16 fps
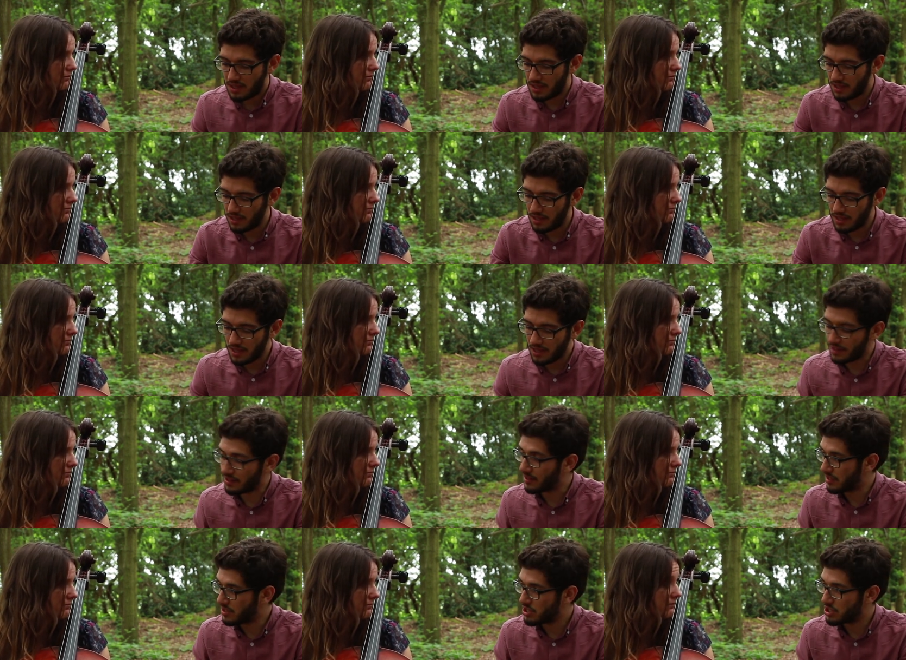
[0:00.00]
Speaker 1: uh,
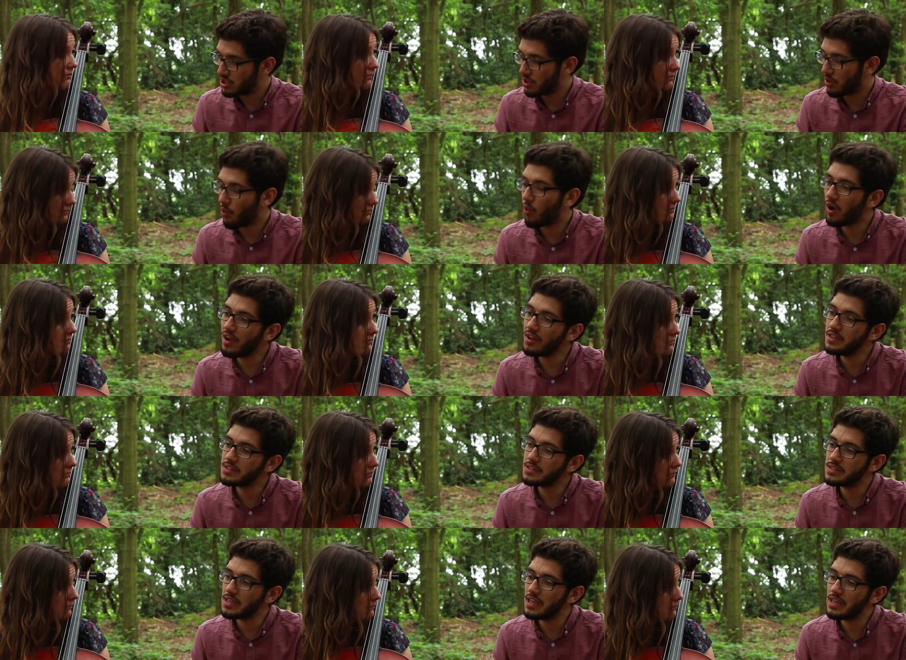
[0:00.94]
English. What
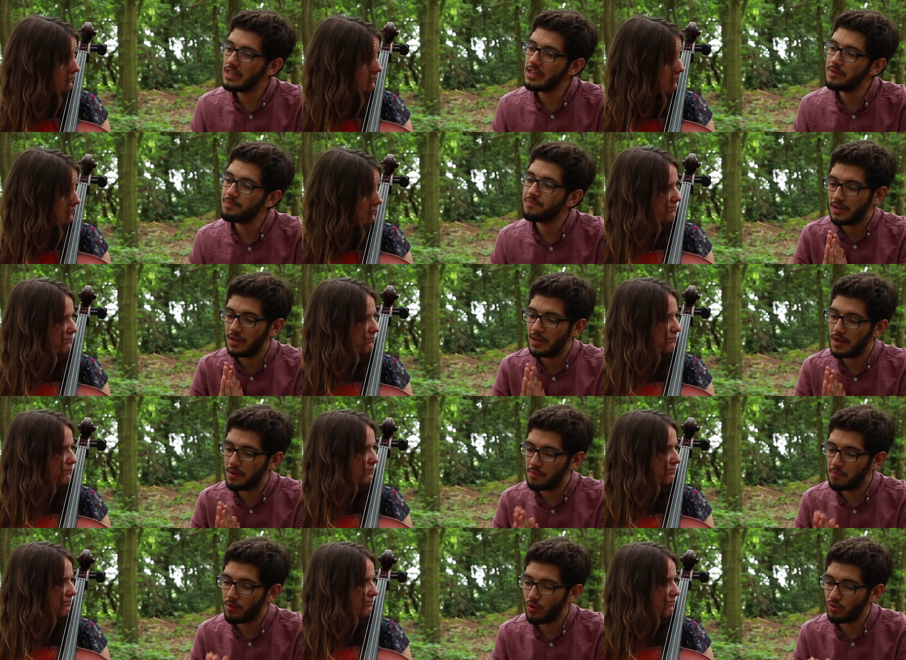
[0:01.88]
is the uh,
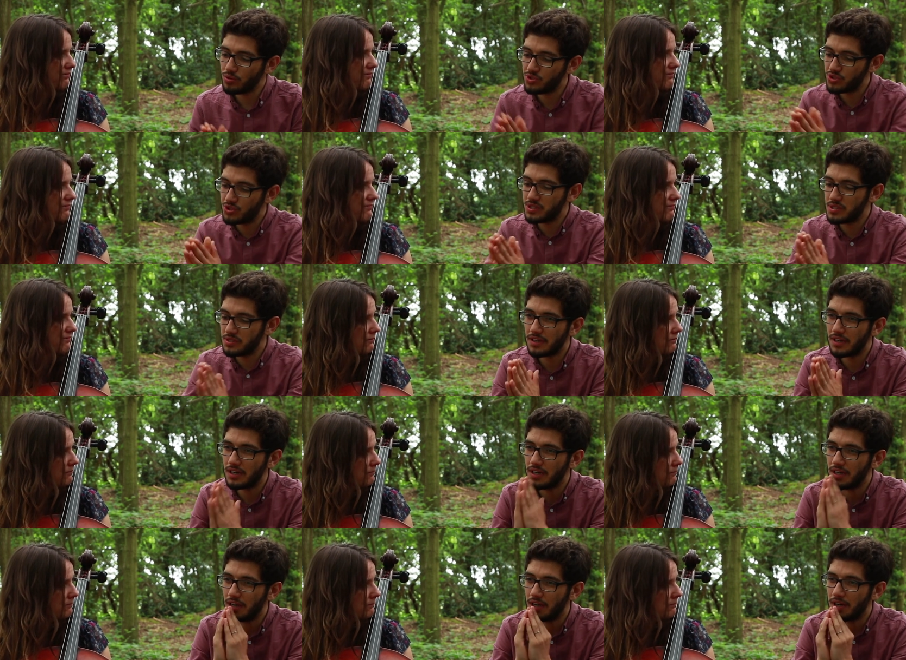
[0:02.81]
most
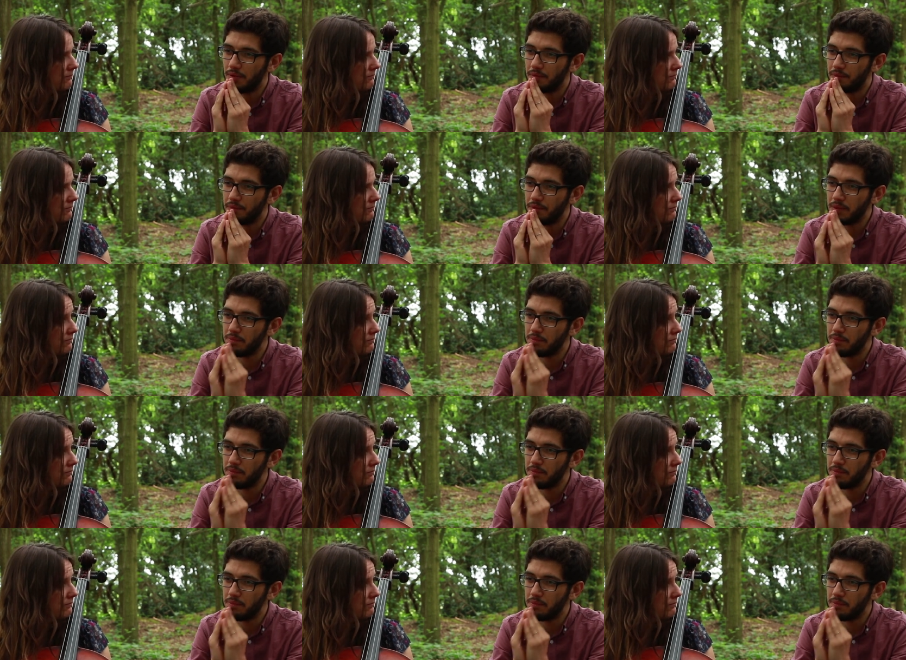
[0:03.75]
um,